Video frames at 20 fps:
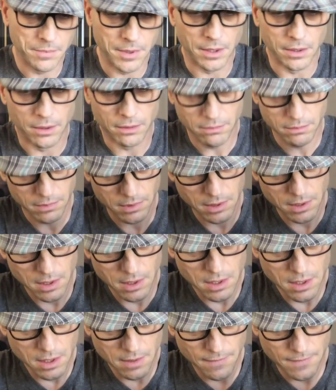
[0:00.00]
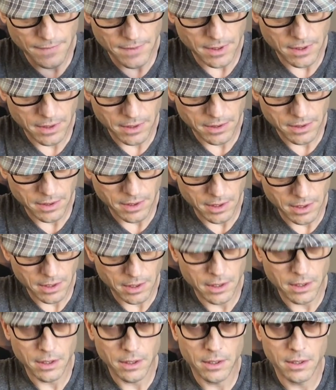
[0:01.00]
bigger font
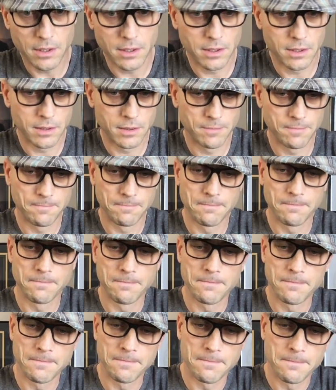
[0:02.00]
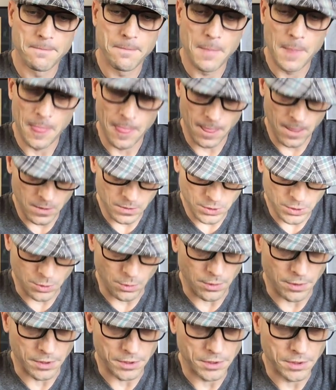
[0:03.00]
and a little
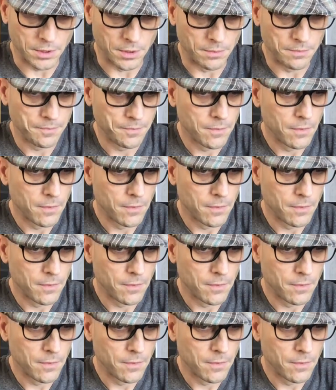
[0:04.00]
shorter. So,